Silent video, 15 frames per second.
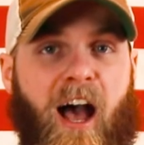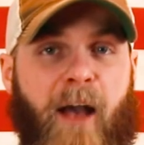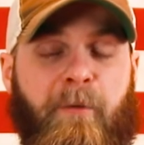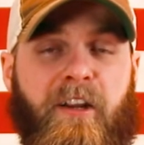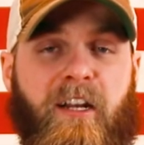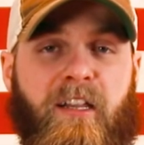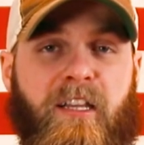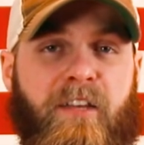
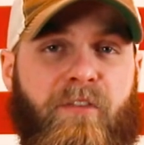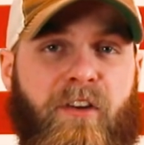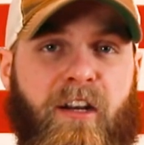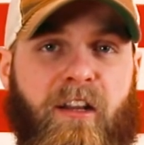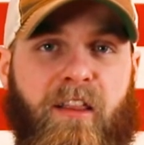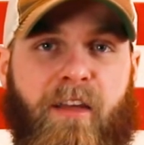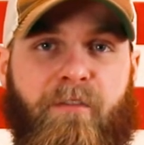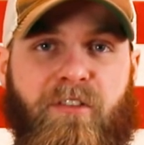I'm going to leave it
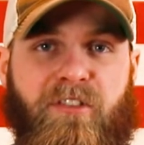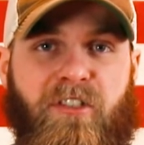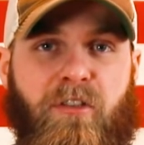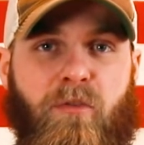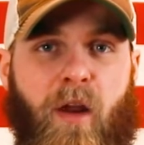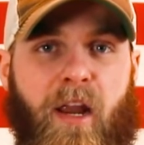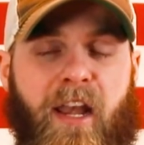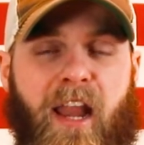at a level
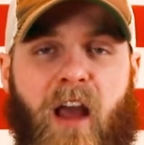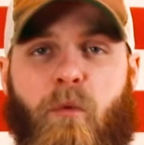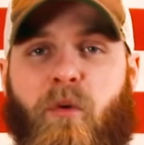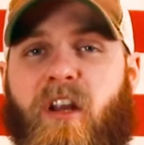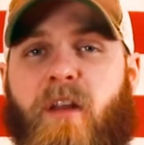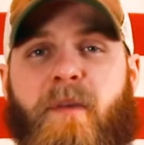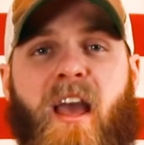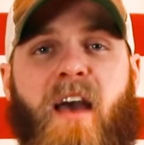2 right now.
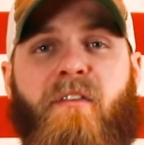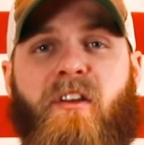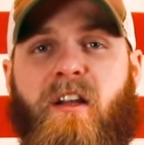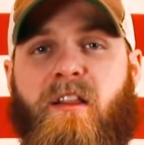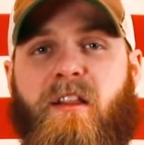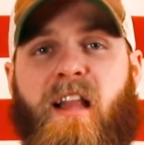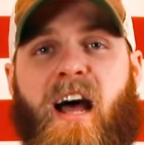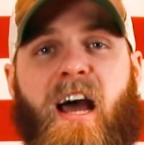We're going to be
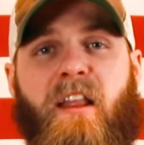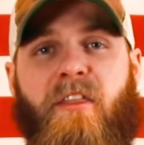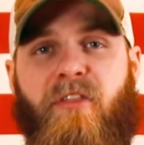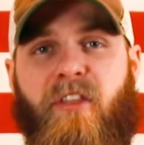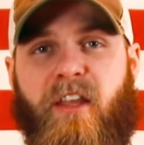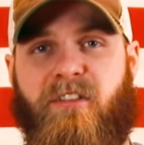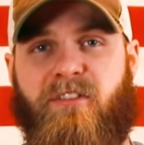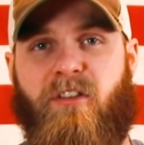having a lot of
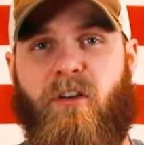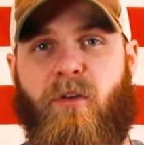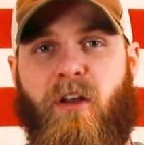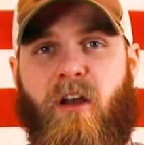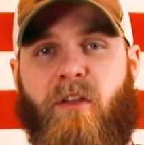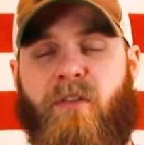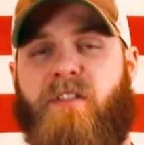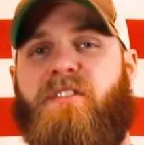things
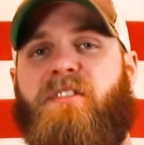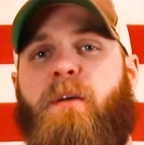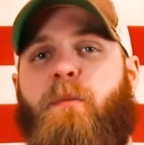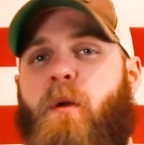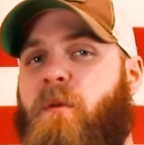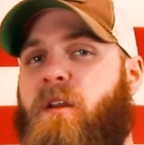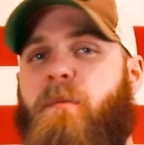going on this summer.